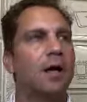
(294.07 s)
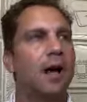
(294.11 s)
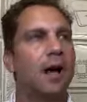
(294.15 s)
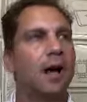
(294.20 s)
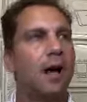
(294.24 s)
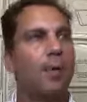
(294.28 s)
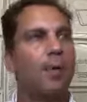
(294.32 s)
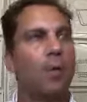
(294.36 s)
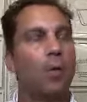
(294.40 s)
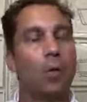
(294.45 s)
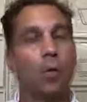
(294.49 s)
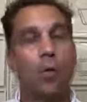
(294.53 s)

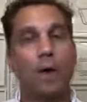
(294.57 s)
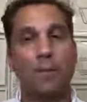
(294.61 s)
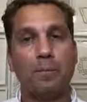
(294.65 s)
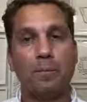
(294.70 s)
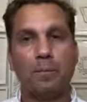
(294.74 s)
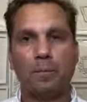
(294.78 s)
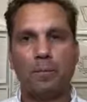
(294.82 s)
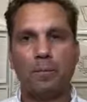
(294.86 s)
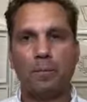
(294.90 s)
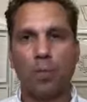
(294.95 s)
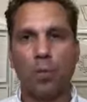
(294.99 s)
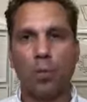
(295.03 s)

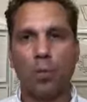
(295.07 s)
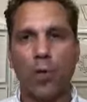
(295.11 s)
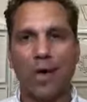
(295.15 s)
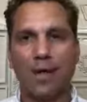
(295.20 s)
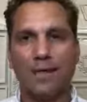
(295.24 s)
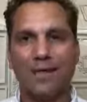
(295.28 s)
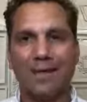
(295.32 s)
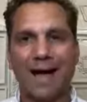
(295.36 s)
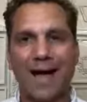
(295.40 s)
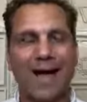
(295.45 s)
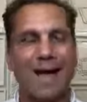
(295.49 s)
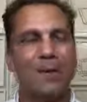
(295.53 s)

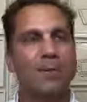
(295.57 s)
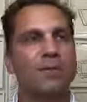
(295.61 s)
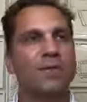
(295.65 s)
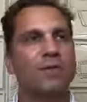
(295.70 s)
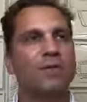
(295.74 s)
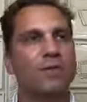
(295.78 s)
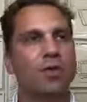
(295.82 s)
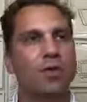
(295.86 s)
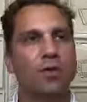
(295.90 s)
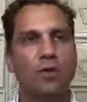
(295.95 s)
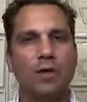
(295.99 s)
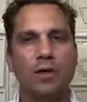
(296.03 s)
What types
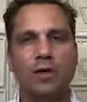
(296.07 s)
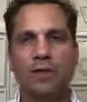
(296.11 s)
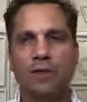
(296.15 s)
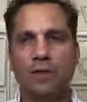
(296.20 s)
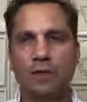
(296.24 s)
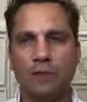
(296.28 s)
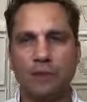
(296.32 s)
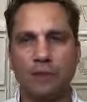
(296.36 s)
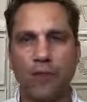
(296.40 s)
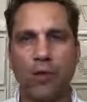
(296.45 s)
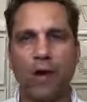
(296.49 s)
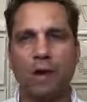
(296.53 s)
of units
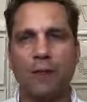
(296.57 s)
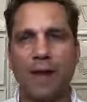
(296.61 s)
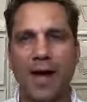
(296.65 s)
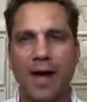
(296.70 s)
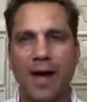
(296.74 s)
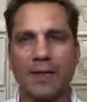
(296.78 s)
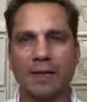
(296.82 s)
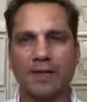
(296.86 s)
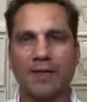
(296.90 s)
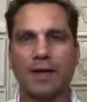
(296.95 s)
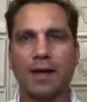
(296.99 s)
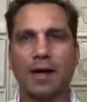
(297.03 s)
and
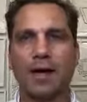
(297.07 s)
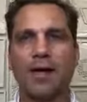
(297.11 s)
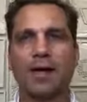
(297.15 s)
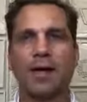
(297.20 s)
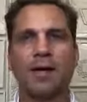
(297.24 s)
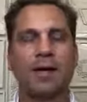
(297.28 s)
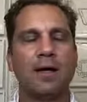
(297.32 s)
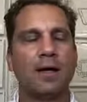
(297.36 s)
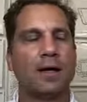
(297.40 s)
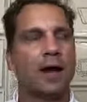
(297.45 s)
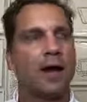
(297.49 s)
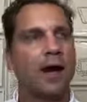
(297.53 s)
formats get
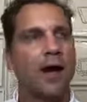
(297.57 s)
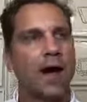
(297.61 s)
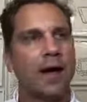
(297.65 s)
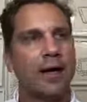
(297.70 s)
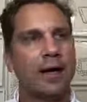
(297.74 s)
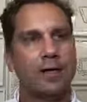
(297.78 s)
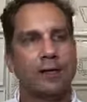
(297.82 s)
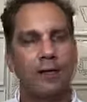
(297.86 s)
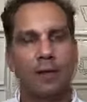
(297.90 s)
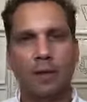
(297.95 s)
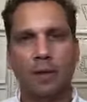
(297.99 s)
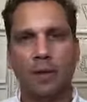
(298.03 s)

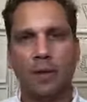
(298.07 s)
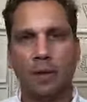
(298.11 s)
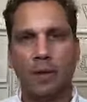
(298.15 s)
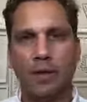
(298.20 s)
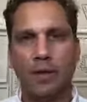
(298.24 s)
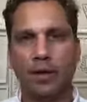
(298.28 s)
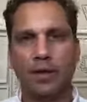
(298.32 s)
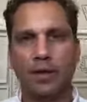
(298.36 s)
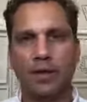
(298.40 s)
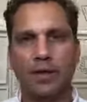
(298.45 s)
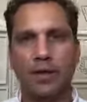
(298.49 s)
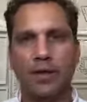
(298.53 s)
higher
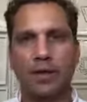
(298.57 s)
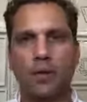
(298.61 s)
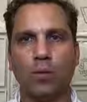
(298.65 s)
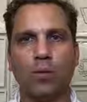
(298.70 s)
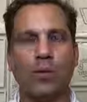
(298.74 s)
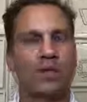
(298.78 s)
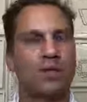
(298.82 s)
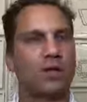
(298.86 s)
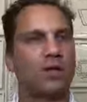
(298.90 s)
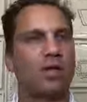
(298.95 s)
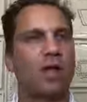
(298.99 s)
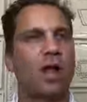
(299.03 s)
viewability,
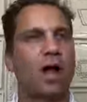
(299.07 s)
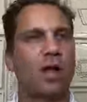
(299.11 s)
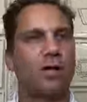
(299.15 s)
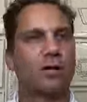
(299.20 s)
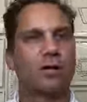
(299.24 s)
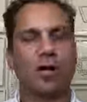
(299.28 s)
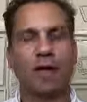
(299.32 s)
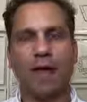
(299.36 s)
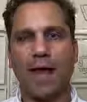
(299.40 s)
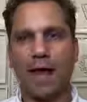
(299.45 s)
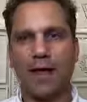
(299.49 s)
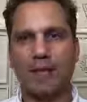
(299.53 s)
what
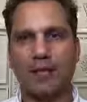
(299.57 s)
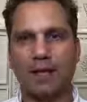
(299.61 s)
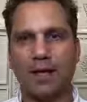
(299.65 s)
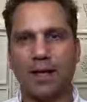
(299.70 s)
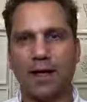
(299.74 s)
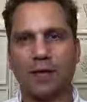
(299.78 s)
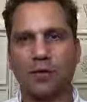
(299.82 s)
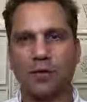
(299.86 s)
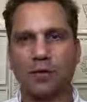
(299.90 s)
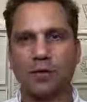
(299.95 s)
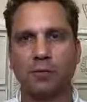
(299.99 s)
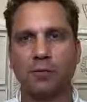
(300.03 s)
slots on
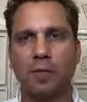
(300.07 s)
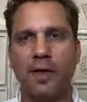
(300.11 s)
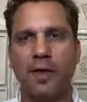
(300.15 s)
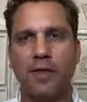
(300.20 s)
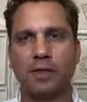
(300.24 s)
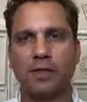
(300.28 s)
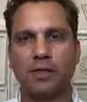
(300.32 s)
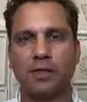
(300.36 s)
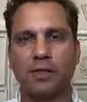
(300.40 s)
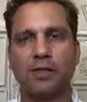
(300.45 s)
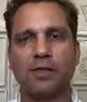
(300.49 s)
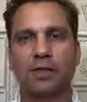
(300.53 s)
advertisers'
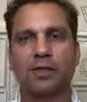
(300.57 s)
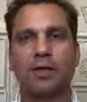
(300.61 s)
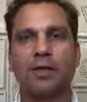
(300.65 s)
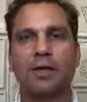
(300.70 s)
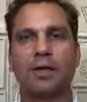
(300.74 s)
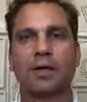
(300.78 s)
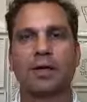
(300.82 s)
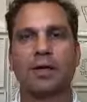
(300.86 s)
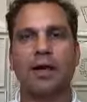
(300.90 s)
pages